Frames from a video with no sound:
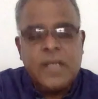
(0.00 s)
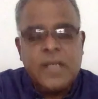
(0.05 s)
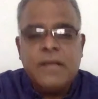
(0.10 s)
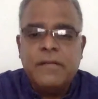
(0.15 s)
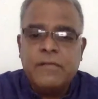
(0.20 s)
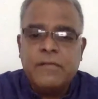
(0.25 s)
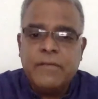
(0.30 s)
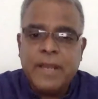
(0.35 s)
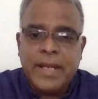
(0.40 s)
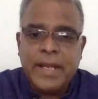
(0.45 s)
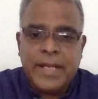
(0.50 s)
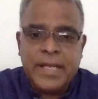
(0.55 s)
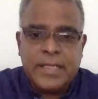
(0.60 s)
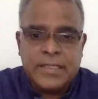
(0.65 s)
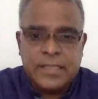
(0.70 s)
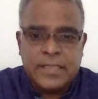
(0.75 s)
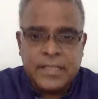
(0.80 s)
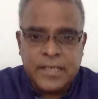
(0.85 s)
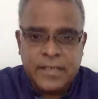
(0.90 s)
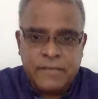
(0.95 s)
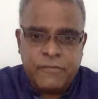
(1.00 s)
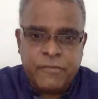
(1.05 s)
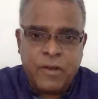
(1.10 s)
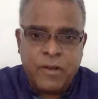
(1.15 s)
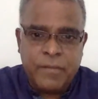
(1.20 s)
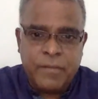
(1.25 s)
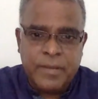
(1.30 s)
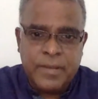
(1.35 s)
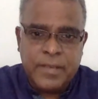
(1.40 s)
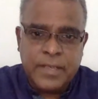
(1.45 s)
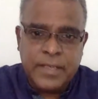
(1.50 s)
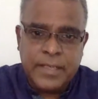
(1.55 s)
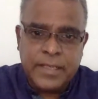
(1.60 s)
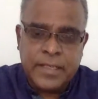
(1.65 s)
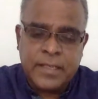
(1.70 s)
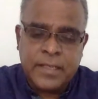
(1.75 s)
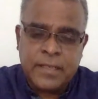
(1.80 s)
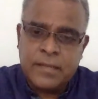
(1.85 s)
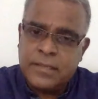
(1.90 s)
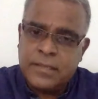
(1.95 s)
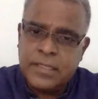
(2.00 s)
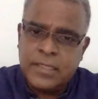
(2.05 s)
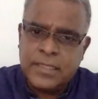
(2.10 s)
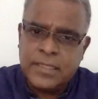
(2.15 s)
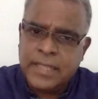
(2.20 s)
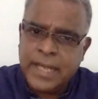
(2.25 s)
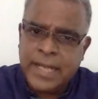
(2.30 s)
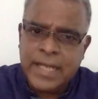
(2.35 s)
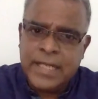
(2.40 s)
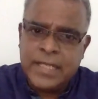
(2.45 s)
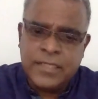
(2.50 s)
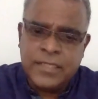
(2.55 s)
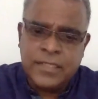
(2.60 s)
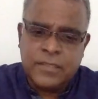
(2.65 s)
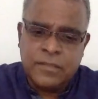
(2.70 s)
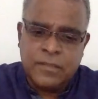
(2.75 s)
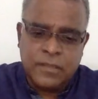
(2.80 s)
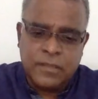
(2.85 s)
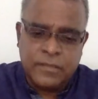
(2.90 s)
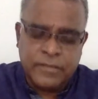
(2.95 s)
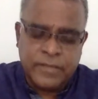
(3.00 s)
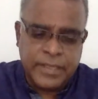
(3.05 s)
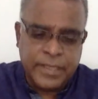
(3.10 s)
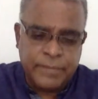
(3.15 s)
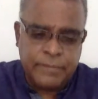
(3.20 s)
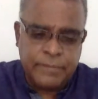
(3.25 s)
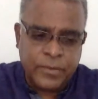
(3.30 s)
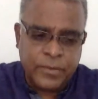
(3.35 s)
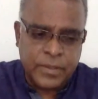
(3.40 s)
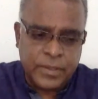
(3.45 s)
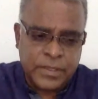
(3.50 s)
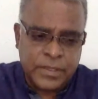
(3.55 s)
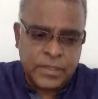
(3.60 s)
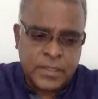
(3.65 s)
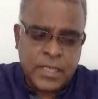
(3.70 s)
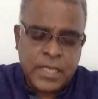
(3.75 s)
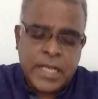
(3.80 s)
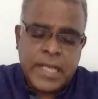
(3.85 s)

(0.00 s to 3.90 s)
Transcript: Whereas in informal letter, the style is not very important.